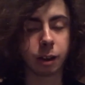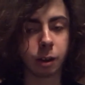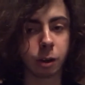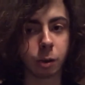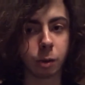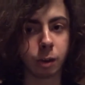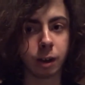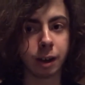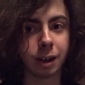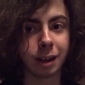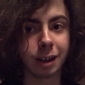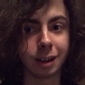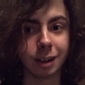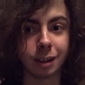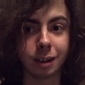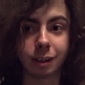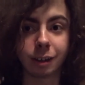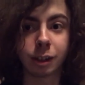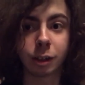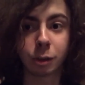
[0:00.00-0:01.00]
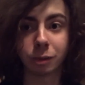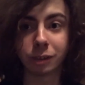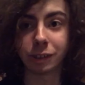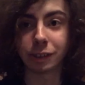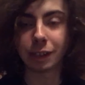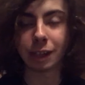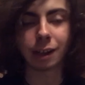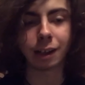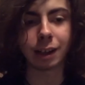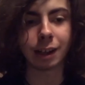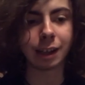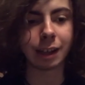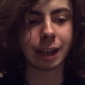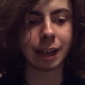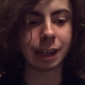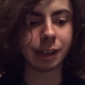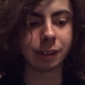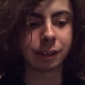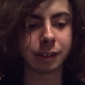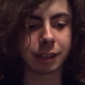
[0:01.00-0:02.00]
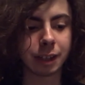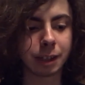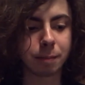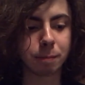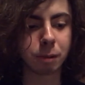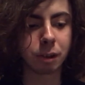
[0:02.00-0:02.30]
who uh, coincidentally is the